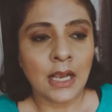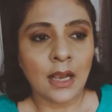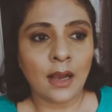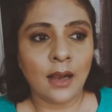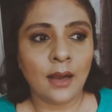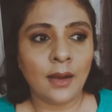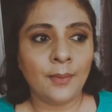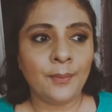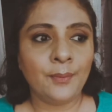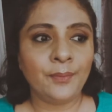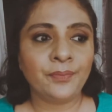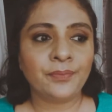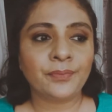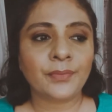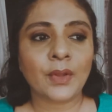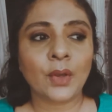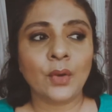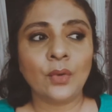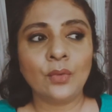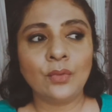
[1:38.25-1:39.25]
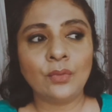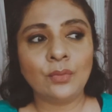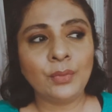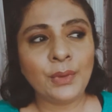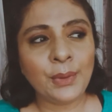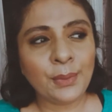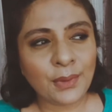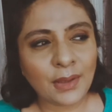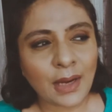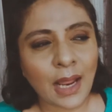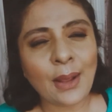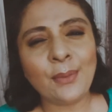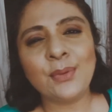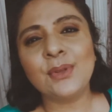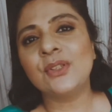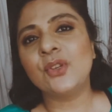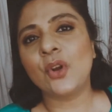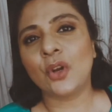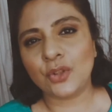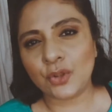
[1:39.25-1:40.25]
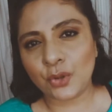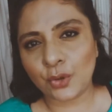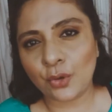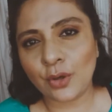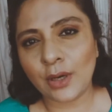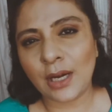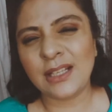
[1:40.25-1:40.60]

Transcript: I was not sure.